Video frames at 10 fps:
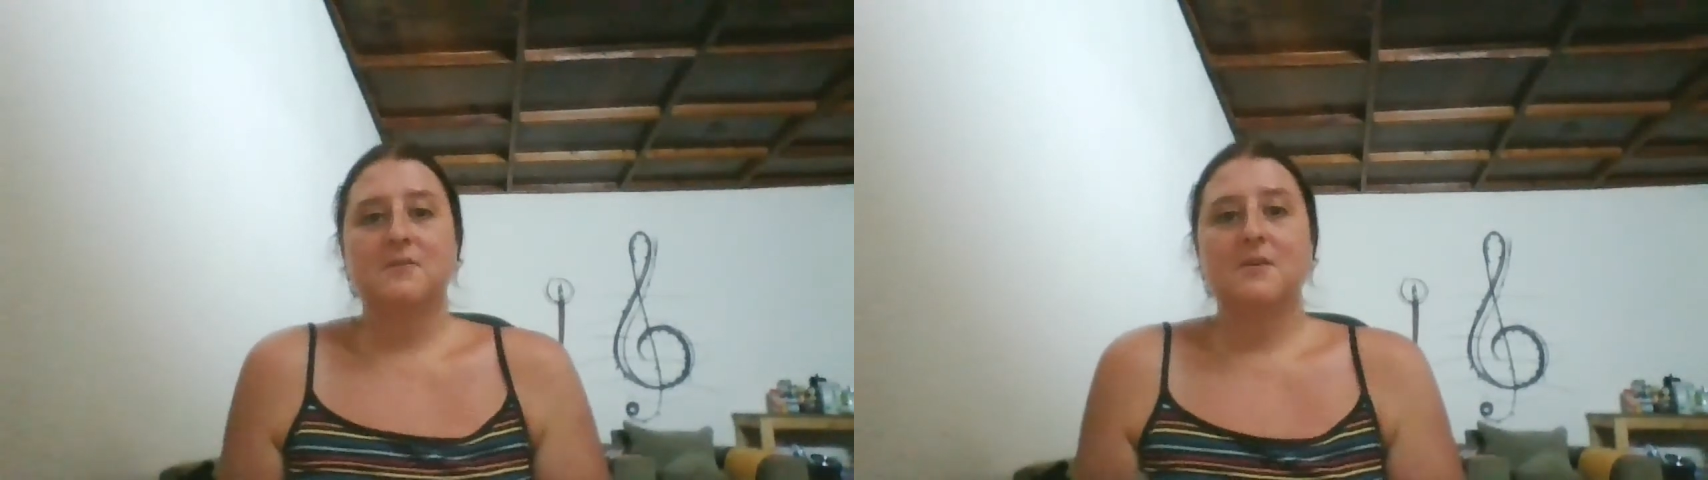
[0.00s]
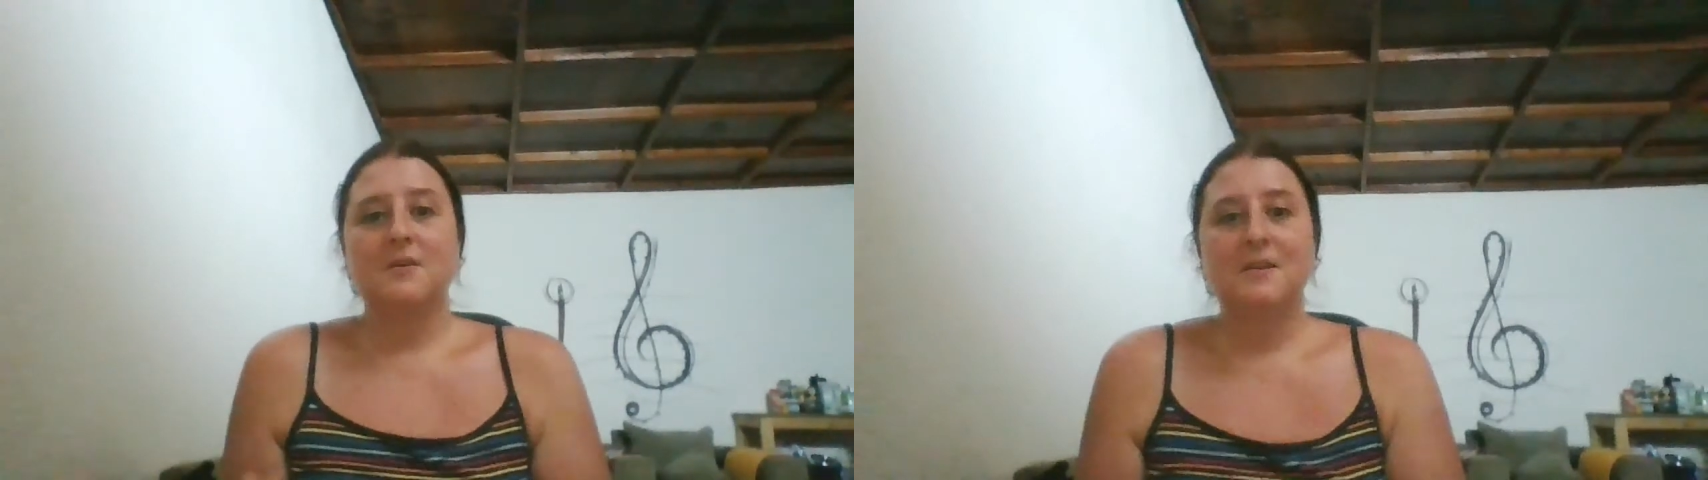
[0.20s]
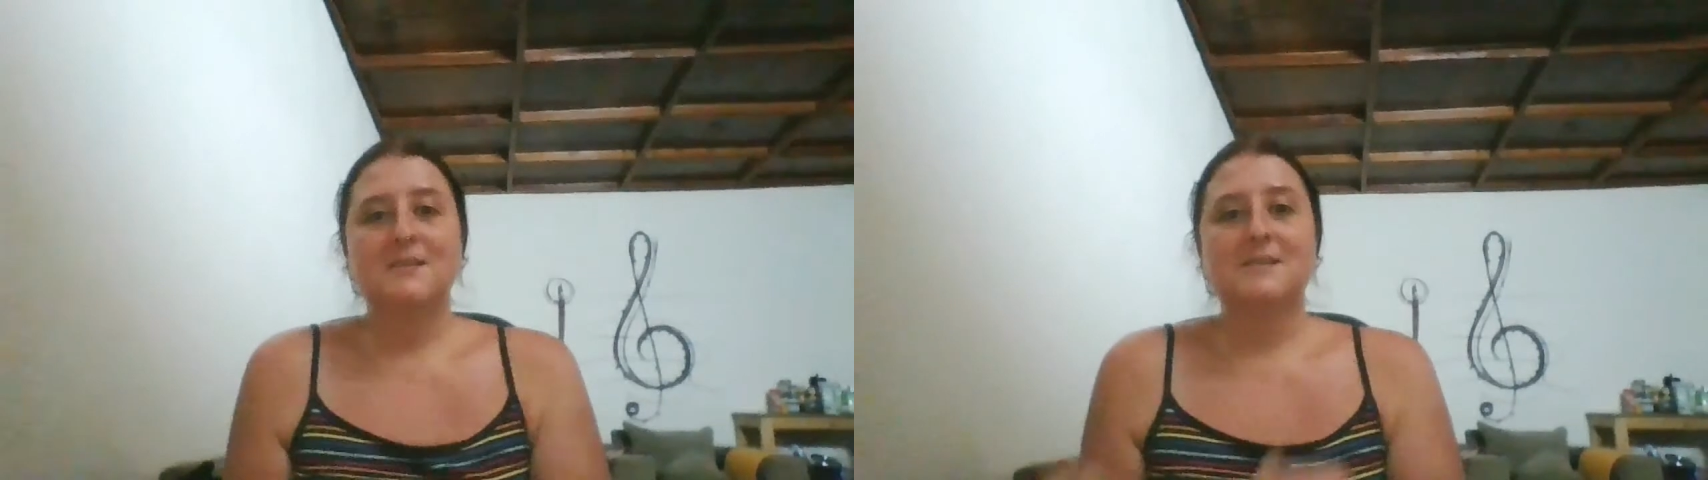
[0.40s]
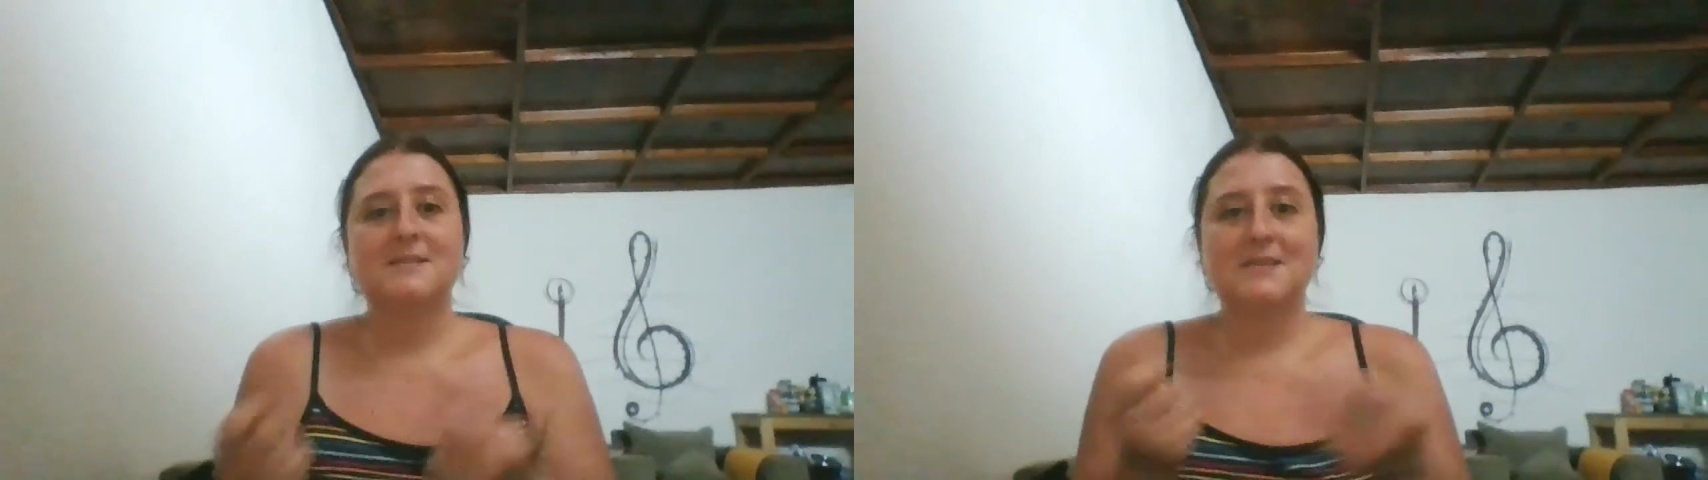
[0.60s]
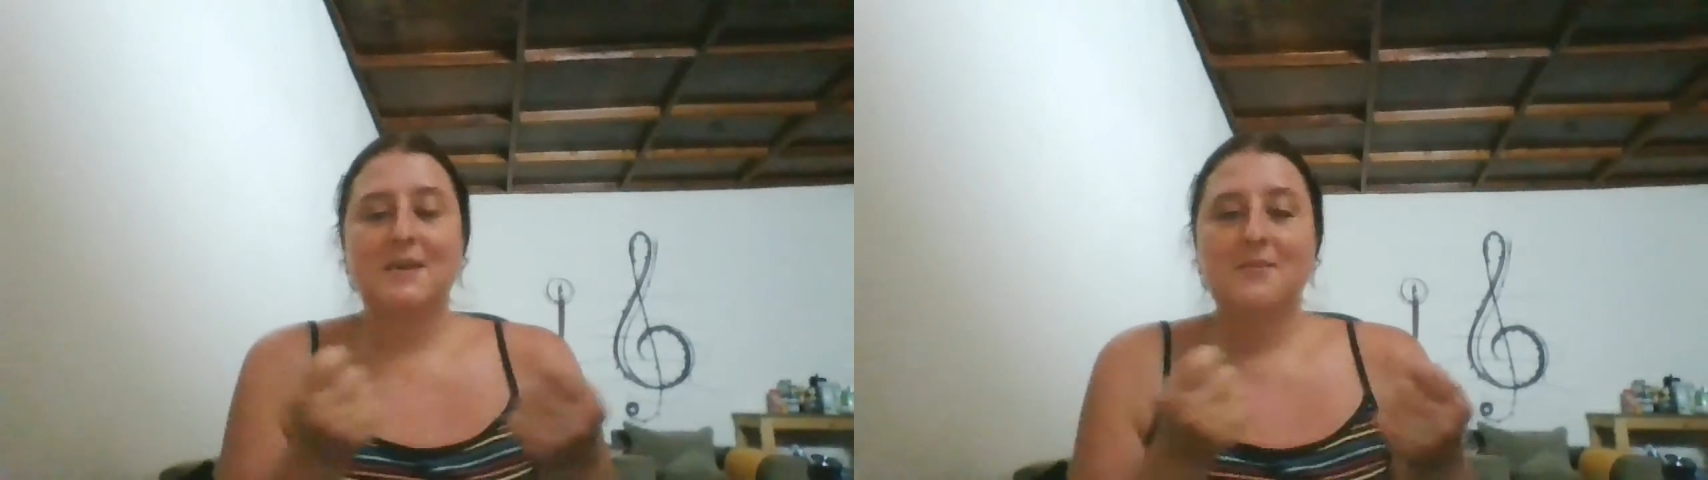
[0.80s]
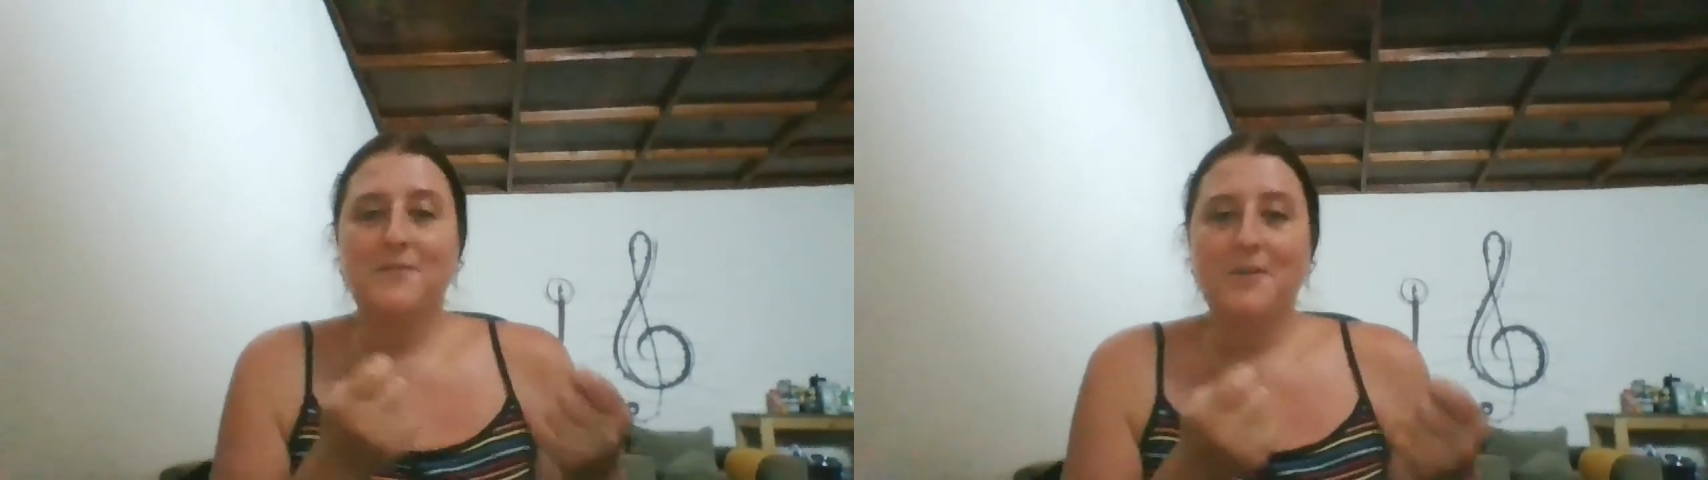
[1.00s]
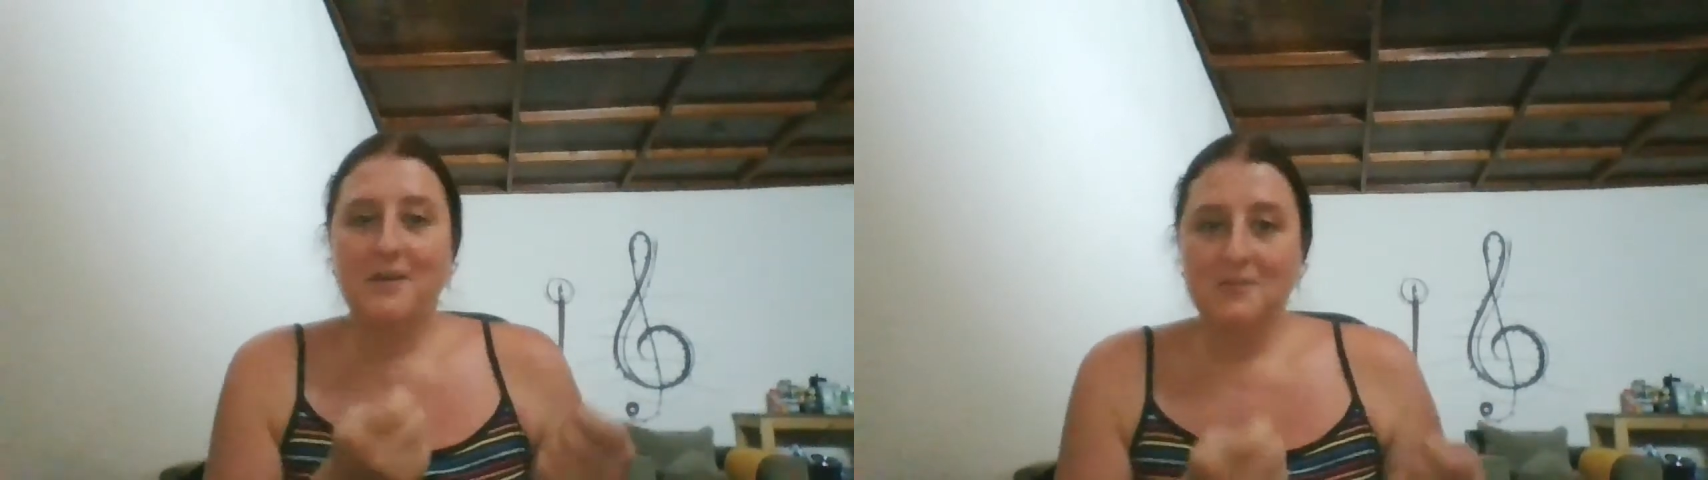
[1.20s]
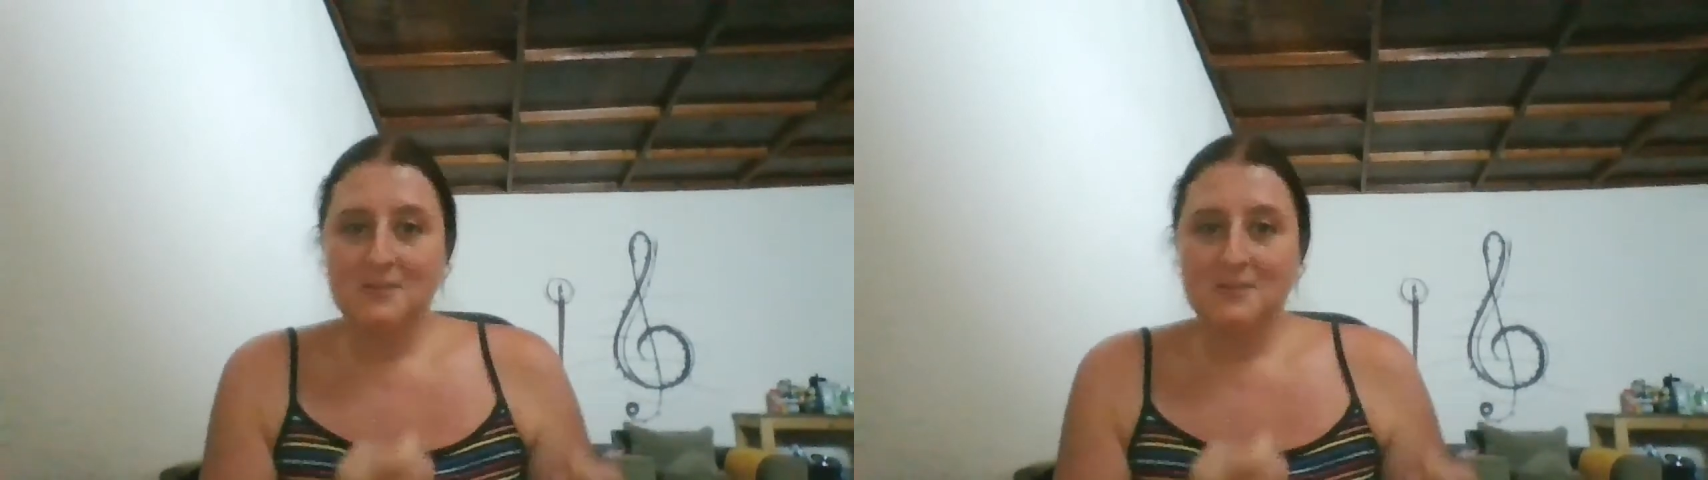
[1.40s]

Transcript: Not only does it take you a very long